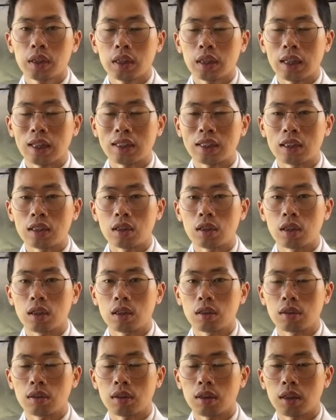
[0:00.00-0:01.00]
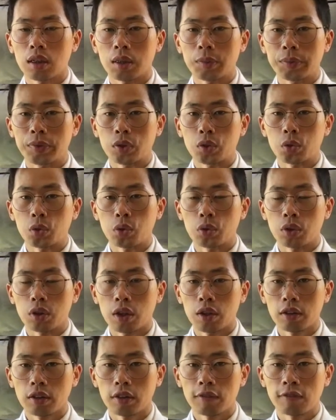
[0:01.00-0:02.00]
it's the herbs to
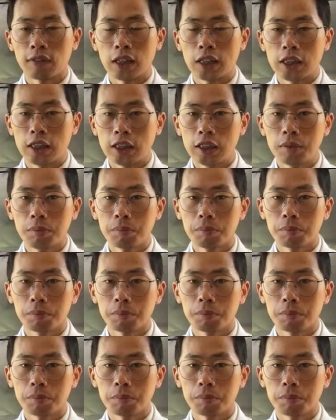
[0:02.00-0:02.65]
tonify yin.